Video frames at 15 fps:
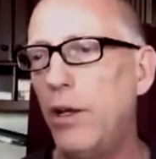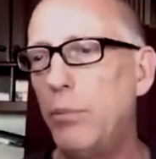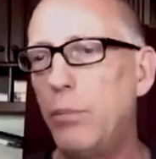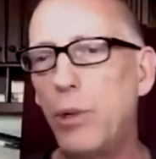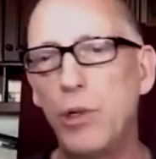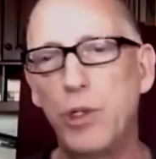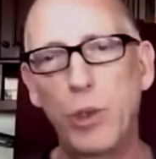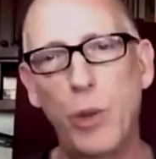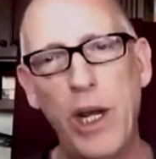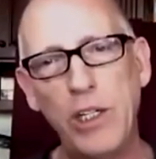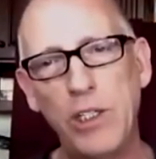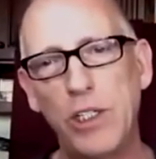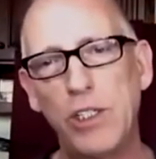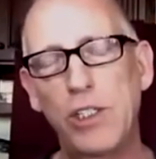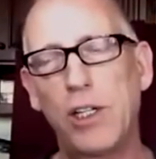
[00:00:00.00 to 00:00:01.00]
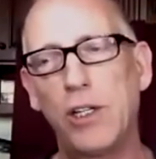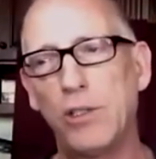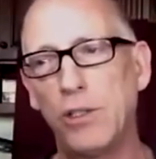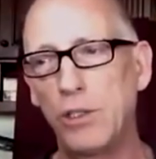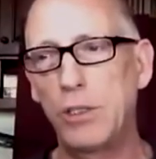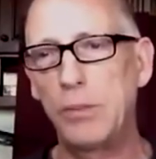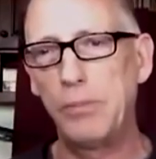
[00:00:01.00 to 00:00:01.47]
persuasion
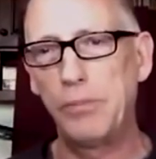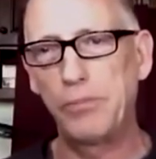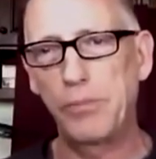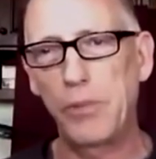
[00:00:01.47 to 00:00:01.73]
skills,